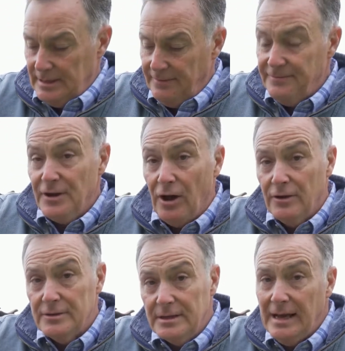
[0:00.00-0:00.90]
if
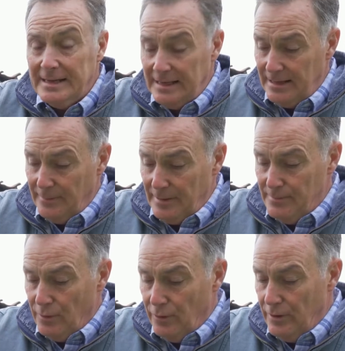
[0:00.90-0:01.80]
not, add a little
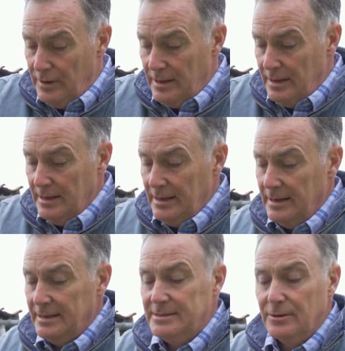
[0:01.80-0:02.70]
bit more
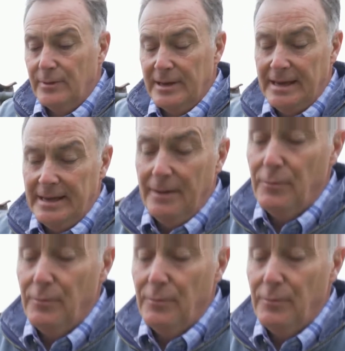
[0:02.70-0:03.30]
until we get it. And